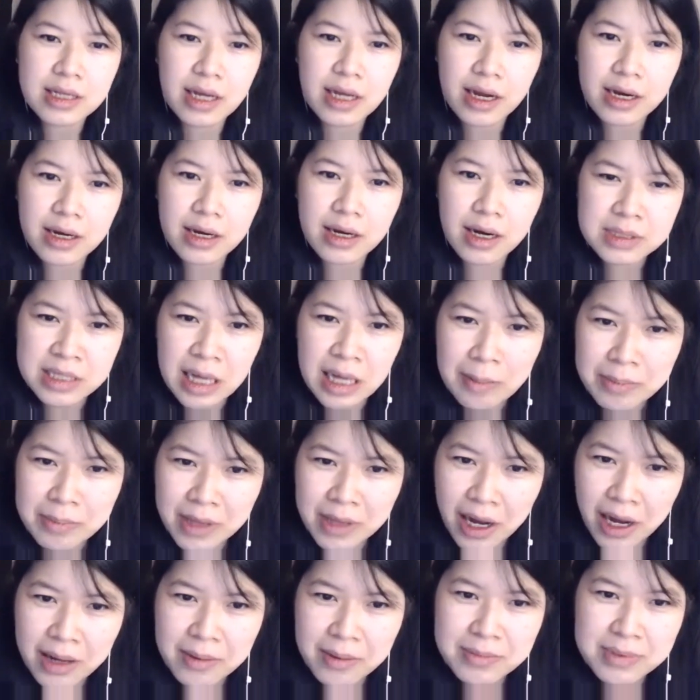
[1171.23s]
that
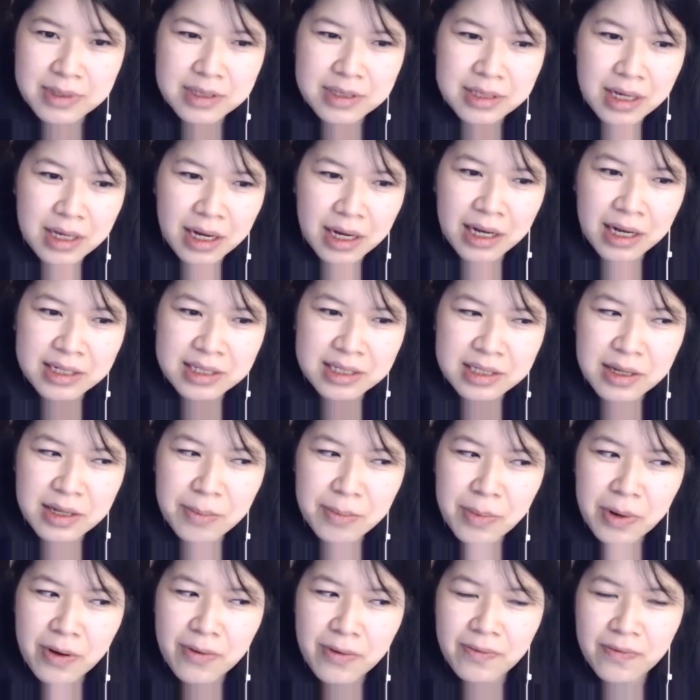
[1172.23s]
sometimes
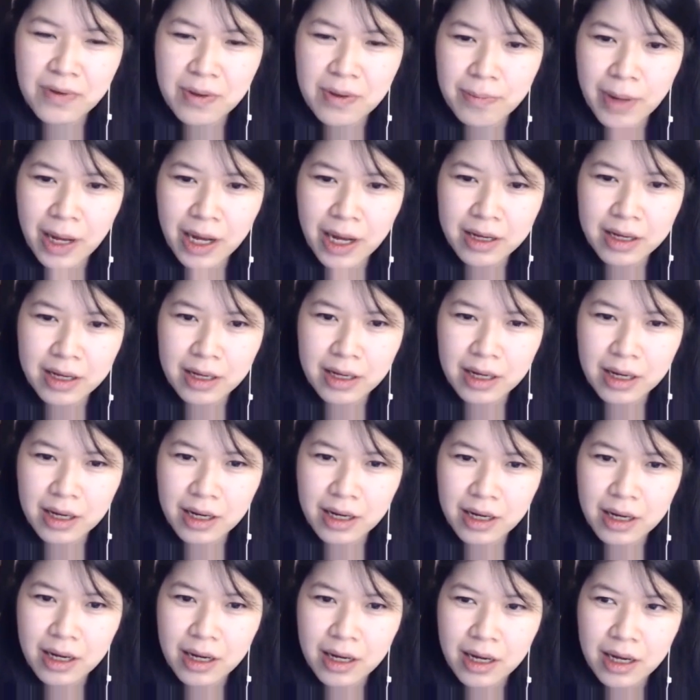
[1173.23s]
customer feedback,
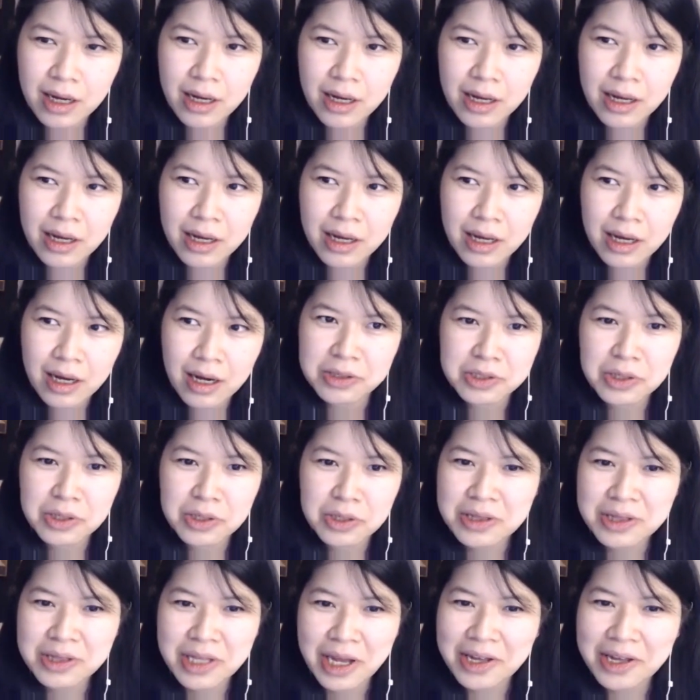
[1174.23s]
I
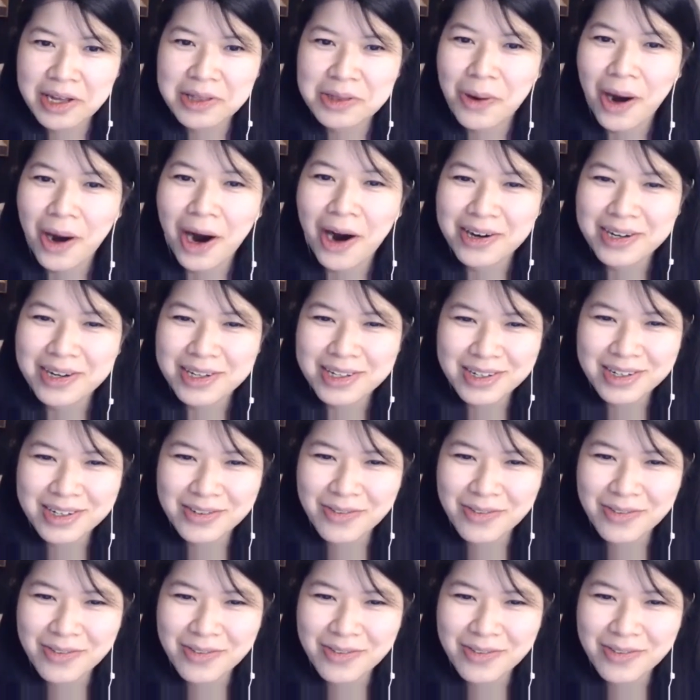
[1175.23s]
shouldn't take it to heart.